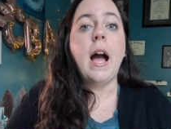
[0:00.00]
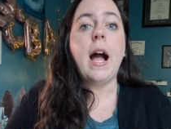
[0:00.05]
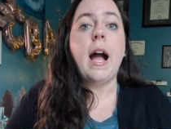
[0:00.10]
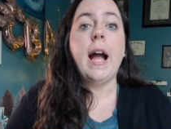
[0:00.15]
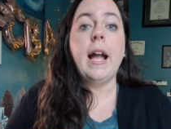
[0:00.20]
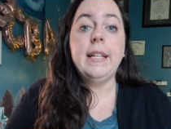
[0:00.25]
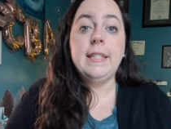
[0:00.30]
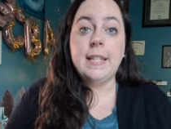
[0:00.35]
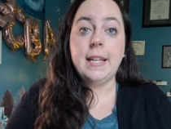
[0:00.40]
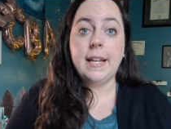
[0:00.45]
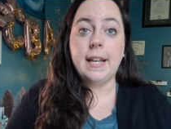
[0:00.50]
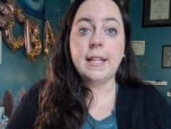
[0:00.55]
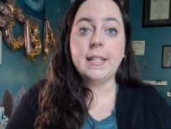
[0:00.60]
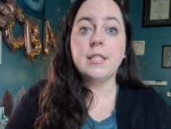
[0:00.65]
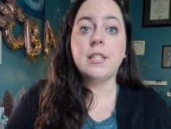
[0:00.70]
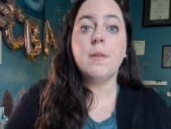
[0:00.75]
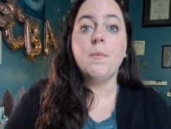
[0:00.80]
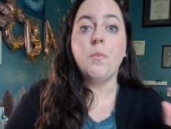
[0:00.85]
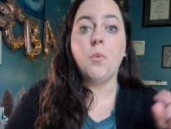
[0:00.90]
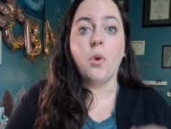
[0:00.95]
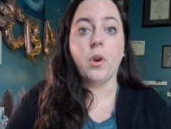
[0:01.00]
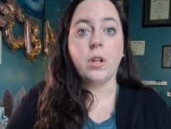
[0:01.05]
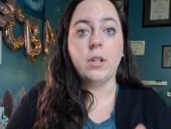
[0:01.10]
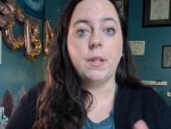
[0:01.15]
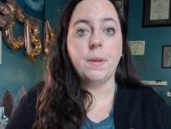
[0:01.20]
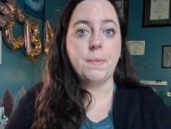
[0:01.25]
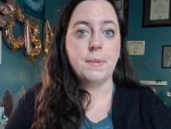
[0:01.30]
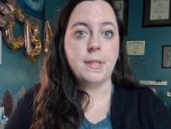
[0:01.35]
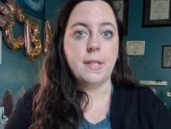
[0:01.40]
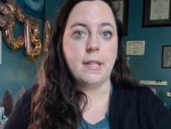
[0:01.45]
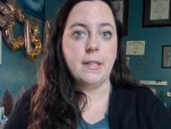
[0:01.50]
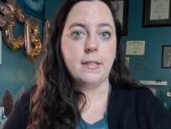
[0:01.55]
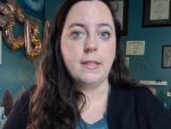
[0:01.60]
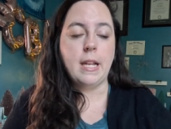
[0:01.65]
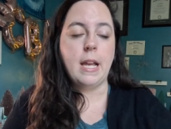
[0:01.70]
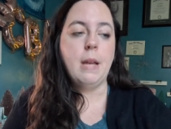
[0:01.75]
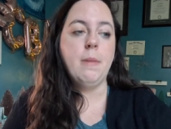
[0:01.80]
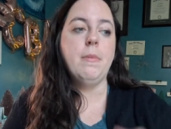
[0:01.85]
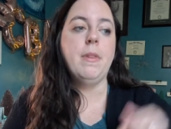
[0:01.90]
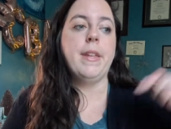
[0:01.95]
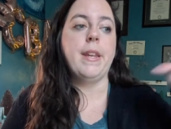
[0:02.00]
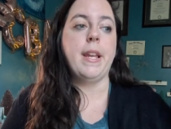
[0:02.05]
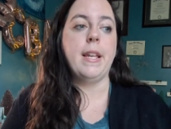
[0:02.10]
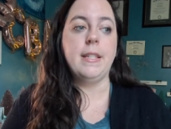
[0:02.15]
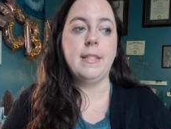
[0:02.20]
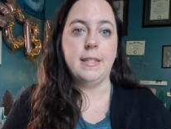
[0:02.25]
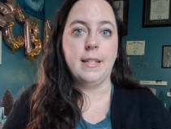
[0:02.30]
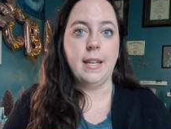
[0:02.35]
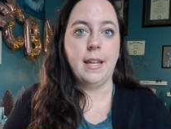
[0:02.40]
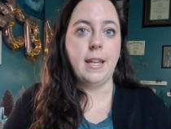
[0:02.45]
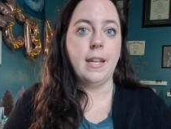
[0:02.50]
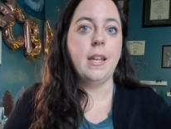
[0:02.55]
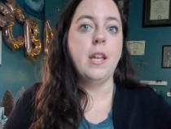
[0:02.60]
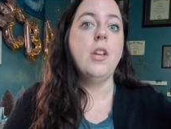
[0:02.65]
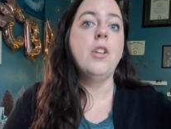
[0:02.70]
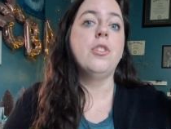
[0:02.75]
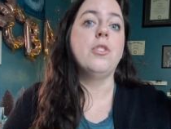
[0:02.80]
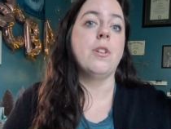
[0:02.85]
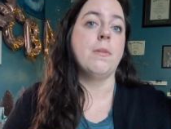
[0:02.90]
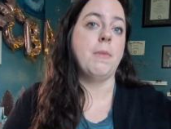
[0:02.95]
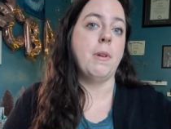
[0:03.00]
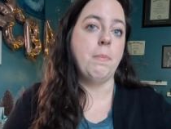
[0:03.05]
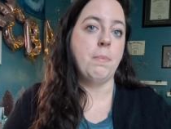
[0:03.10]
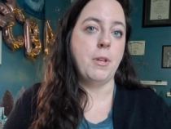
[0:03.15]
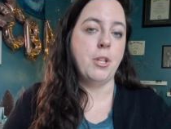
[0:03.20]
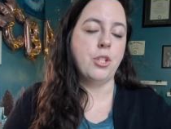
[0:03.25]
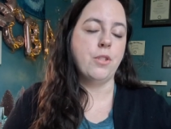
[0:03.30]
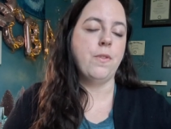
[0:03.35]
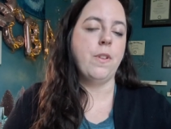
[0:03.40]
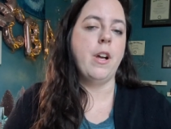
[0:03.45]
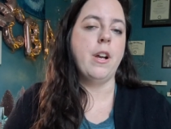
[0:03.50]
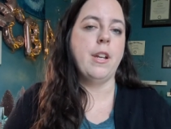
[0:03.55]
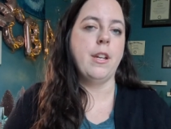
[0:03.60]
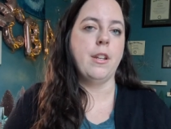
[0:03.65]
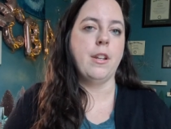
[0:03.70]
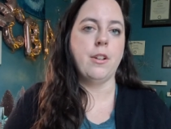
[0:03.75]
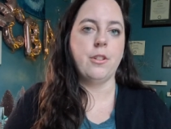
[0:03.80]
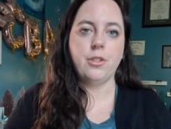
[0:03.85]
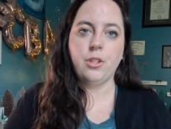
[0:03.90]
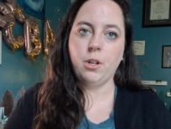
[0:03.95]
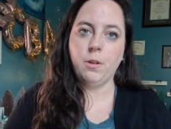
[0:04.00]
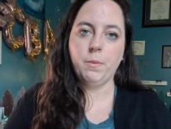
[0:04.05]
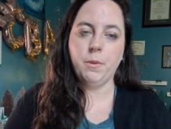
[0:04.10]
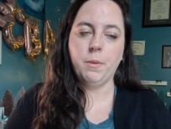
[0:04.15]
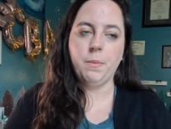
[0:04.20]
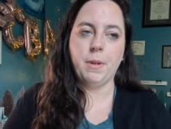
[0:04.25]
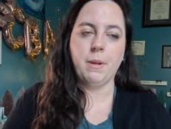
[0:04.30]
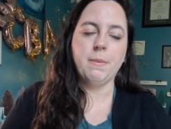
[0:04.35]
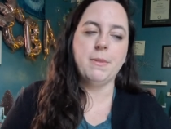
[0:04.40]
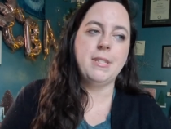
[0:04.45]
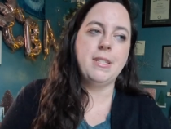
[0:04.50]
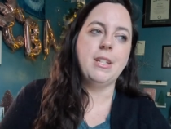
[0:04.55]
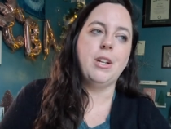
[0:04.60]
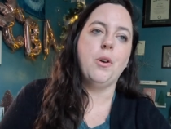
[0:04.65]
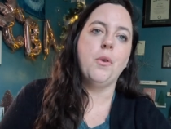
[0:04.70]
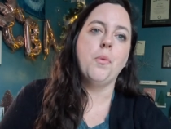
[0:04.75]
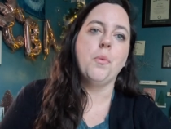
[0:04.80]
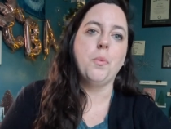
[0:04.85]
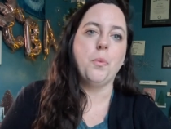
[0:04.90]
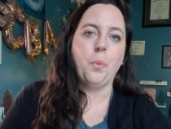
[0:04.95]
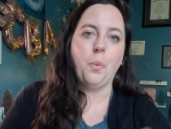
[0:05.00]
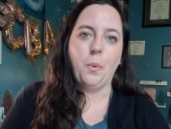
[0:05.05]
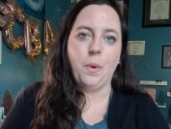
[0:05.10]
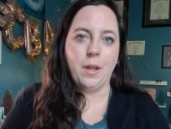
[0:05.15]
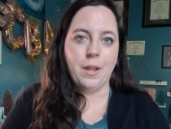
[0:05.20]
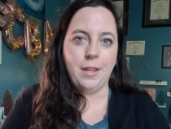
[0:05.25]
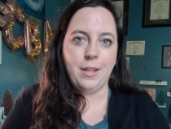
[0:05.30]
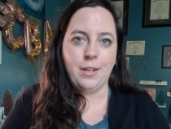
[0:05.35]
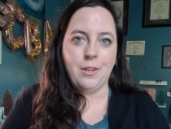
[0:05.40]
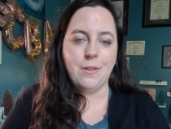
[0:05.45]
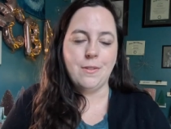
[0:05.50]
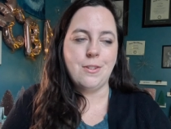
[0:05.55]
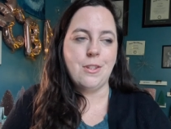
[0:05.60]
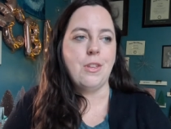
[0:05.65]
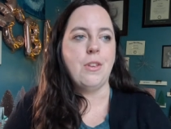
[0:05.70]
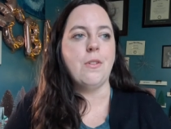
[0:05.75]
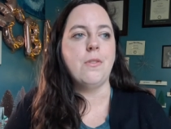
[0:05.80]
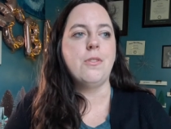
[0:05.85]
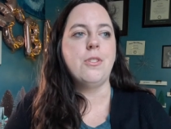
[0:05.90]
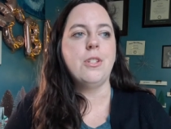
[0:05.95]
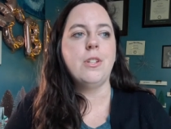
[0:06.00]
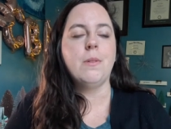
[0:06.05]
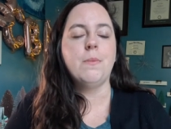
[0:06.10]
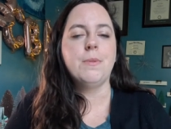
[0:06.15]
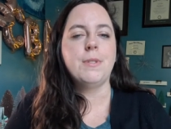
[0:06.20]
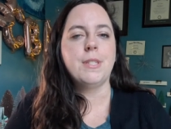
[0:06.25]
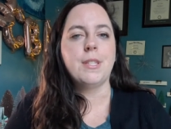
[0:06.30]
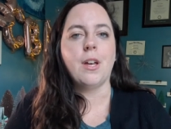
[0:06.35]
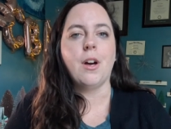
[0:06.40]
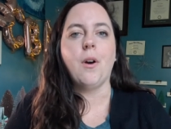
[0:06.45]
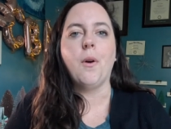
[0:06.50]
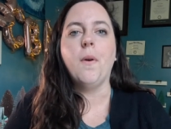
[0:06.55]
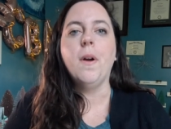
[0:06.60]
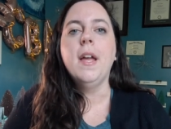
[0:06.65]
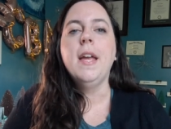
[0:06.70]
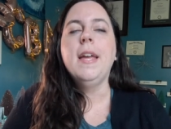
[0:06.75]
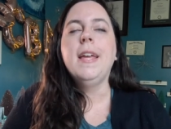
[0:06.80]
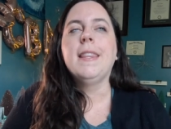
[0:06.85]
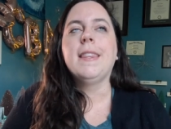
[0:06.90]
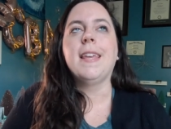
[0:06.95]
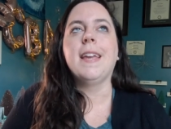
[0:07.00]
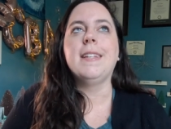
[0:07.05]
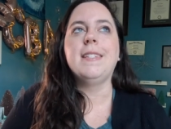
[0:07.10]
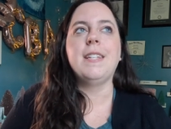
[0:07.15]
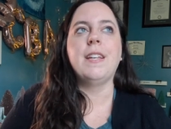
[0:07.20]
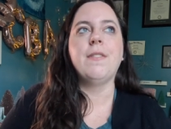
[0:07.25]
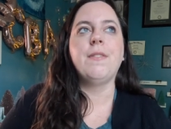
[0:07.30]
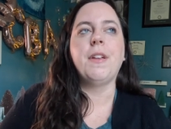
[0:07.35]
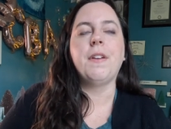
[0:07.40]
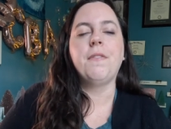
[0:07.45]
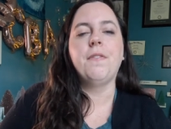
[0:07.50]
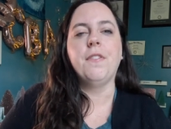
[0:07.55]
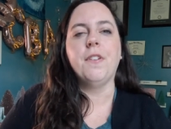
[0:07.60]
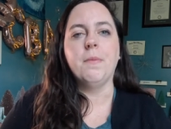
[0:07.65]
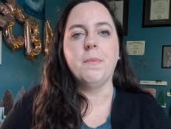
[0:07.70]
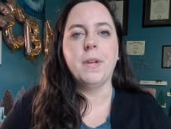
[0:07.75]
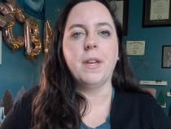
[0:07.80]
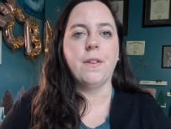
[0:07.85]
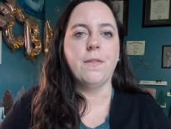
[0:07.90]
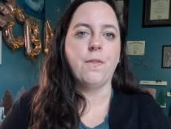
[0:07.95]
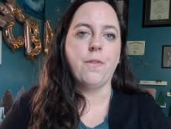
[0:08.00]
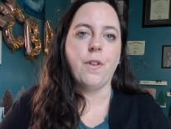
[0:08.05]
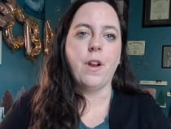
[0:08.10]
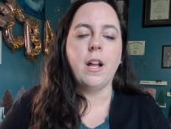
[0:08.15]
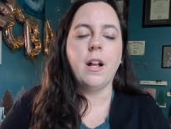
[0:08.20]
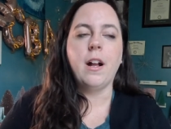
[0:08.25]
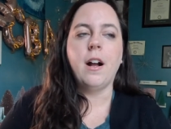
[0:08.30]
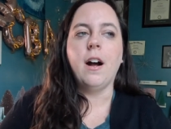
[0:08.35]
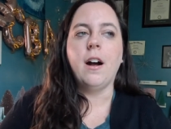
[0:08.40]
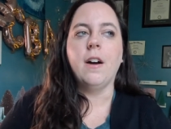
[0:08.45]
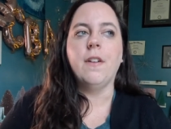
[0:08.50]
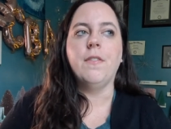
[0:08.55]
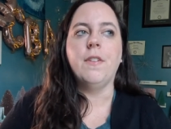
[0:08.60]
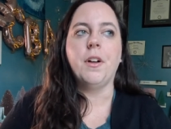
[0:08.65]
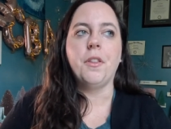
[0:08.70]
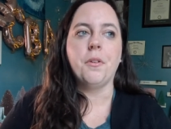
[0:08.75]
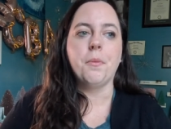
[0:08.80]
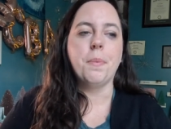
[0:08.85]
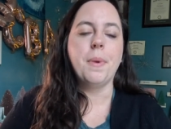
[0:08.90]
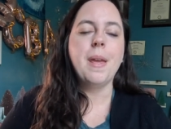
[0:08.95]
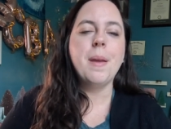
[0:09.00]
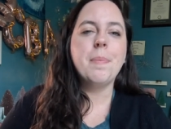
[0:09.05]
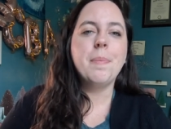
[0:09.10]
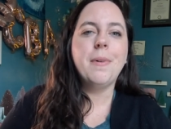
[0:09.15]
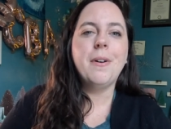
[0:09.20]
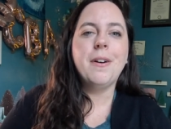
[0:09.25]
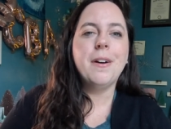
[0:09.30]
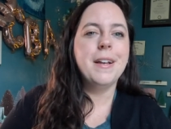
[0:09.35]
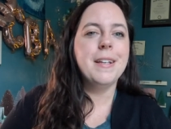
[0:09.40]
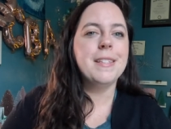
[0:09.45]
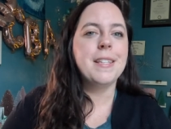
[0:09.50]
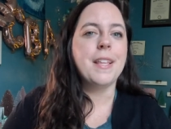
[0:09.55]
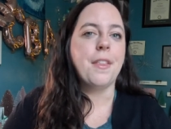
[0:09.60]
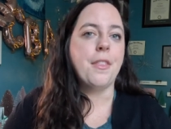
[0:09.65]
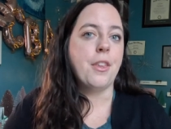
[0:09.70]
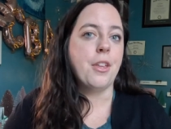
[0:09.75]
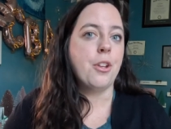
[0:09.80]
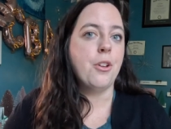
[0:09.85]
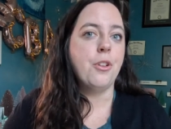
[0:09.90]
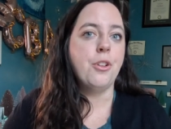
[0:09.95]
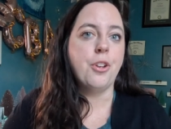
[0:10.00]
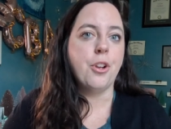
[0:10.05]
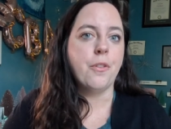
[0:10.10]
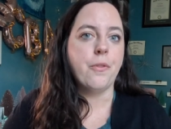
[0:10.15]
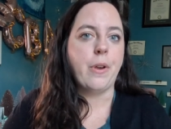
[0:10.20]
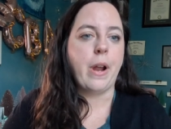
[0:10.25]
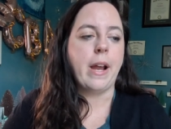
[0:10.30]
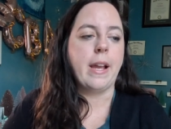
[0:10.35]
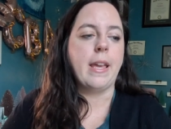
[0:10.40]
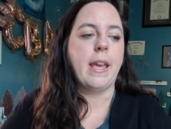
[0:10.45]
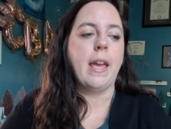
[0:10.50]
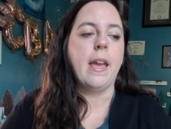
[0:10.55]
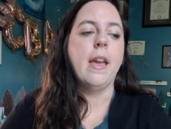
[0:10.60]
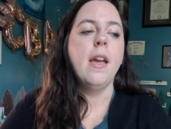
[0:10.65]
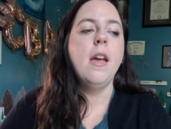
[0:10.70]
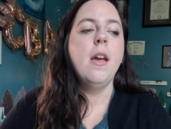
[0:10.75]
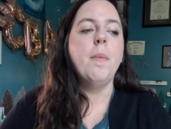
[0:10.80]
I did get some more clips this time than I did during my beach vlog in October, but I'm still really new to YouTube. So the idea of like filming in front of other people is a little nerve wracking,